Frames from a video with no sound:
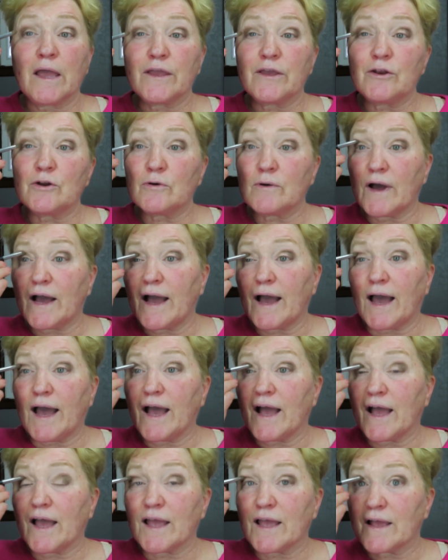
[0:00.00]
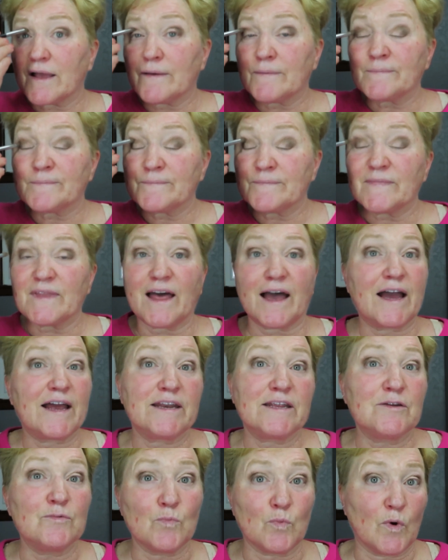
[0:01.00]
You know, I
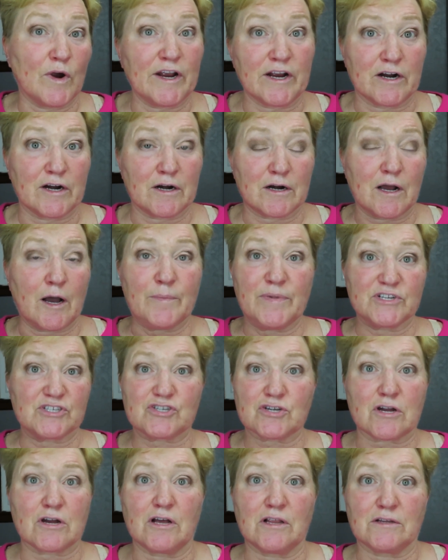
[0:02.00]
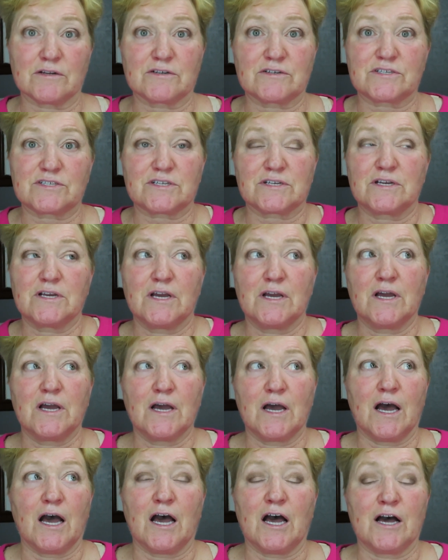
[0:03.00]
didn't wear a bunch of colors
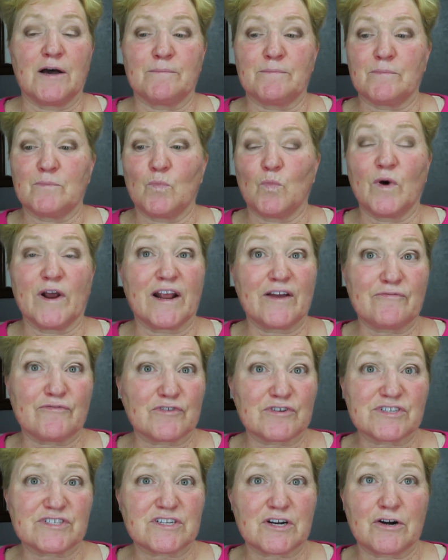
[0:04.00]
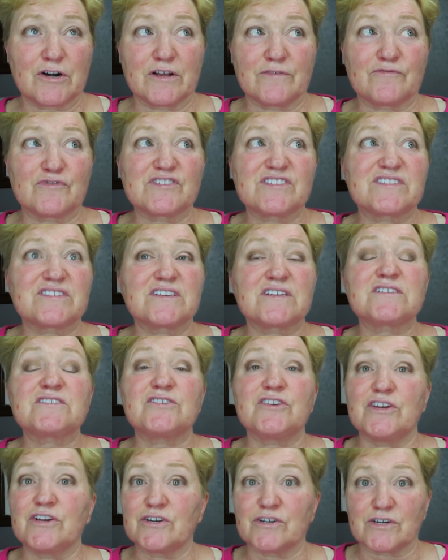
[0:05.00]
when I first started. For
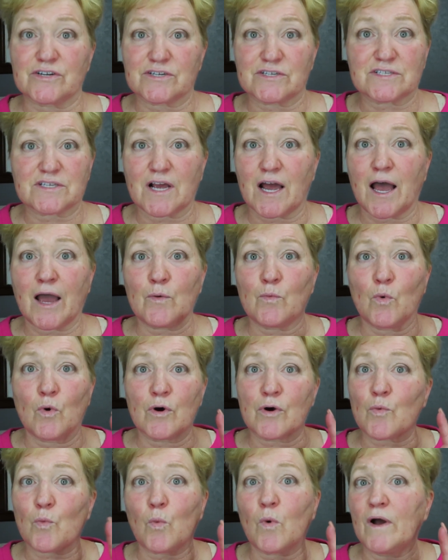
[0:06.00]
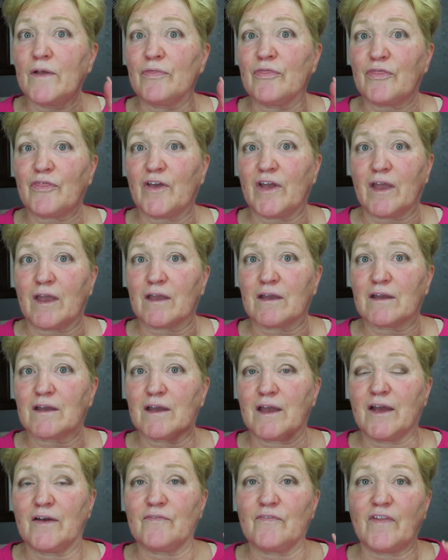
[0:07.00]
6 years, I wore one
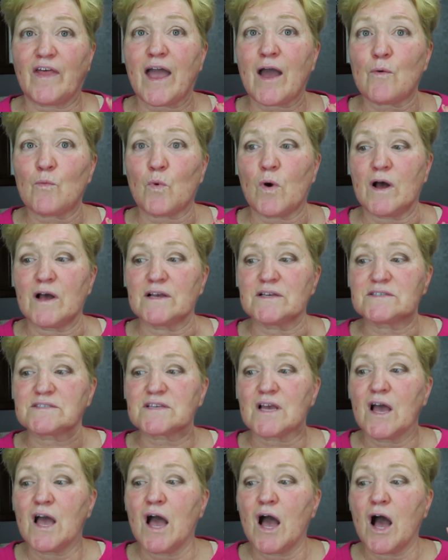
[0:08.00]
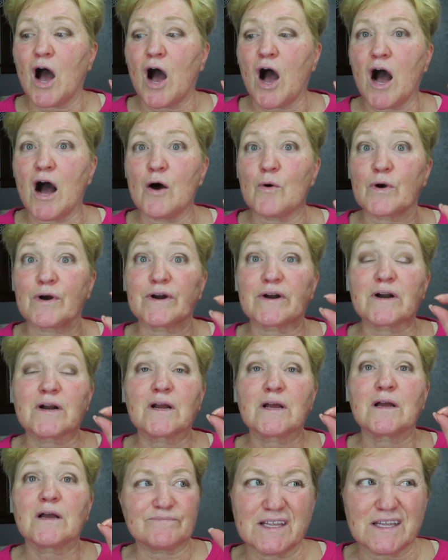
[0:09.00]
thing, and that was our
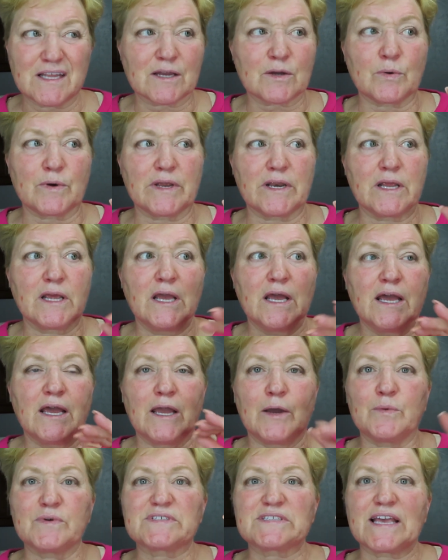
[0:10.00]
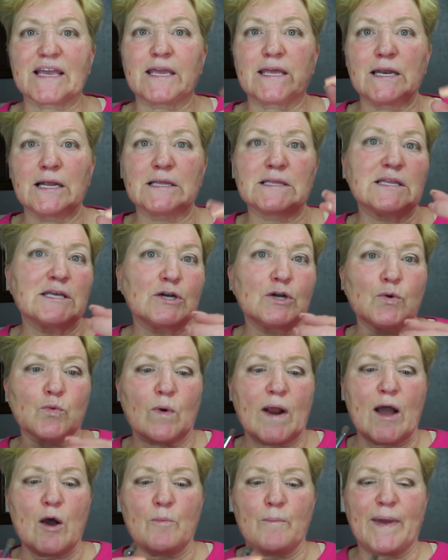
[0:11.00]
liquid. It was like in a little
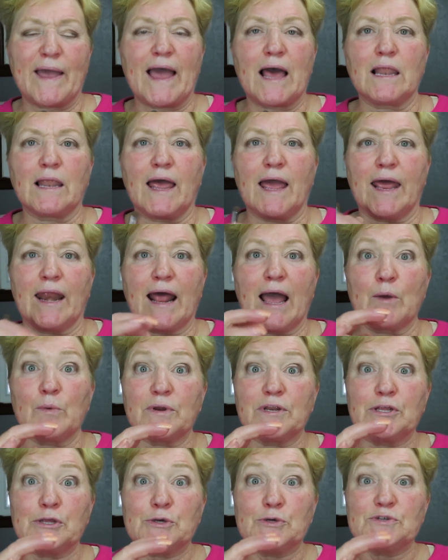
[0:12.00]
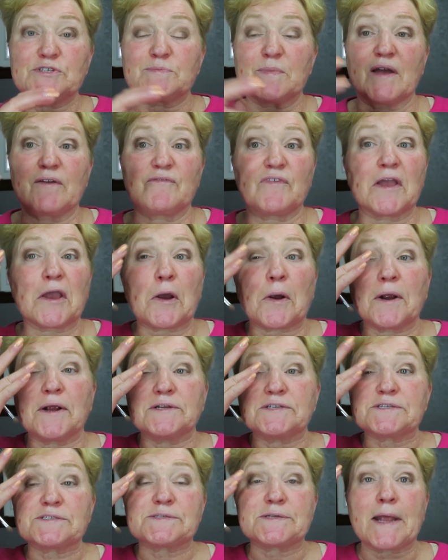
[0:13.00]
round palette. I would use my finger
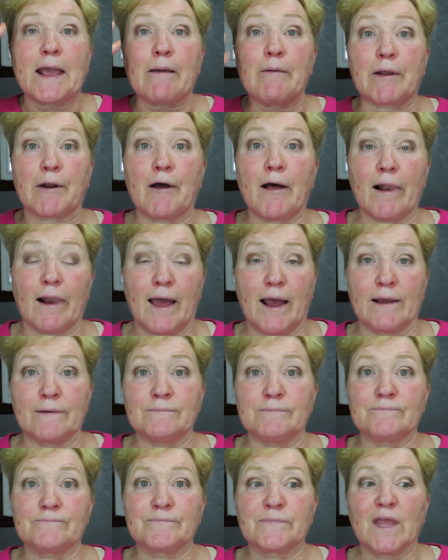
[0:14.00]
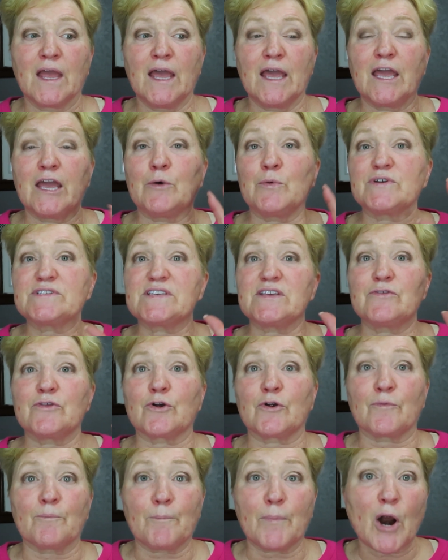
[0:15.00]
and just dab it all on. It was
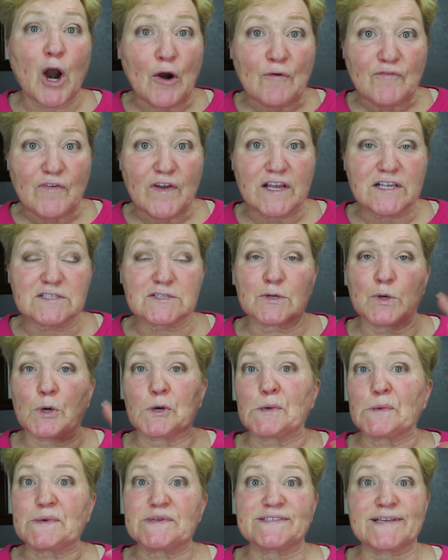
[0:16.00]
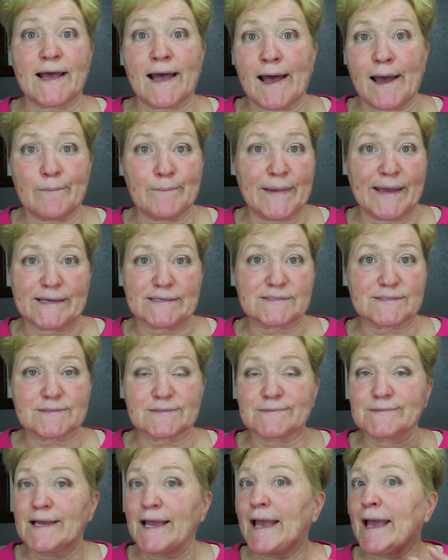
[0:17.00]
either perfect or it was a hot
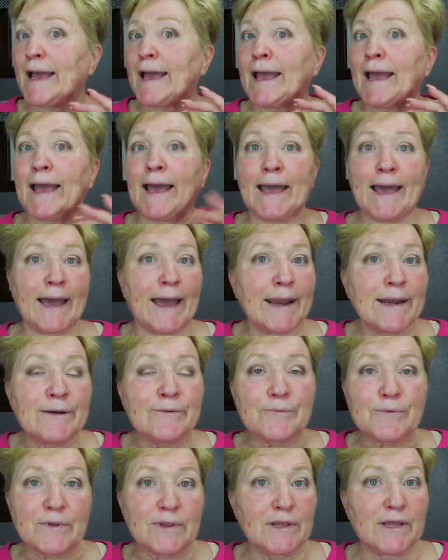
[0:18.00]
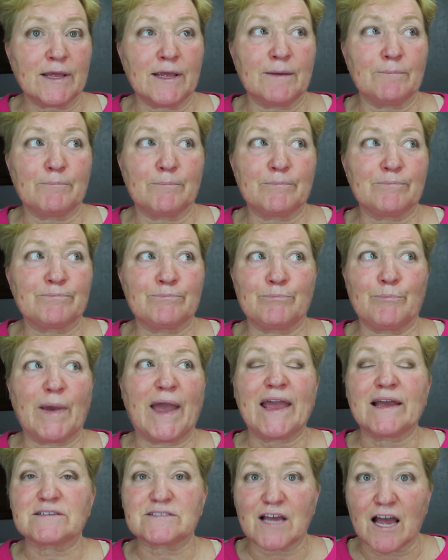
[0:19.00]
mess. I didn't really
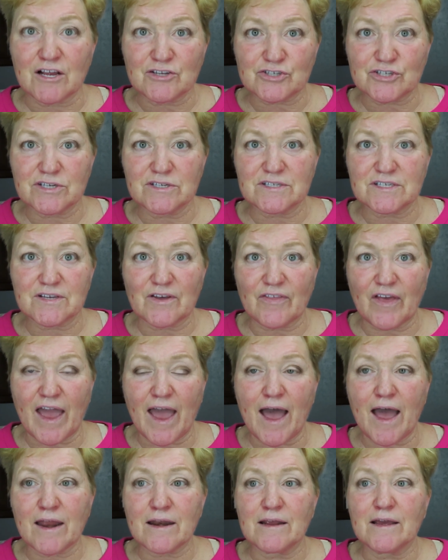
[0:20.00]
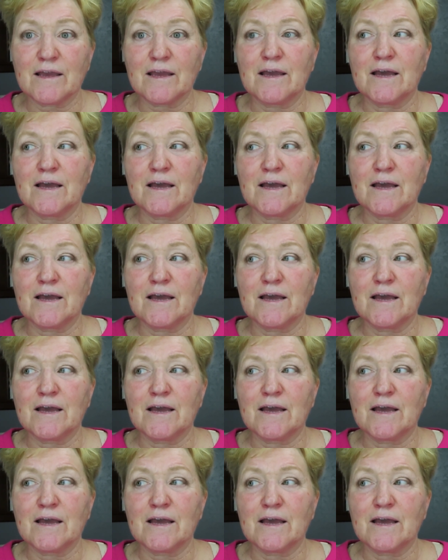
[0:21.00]
pay attention to that.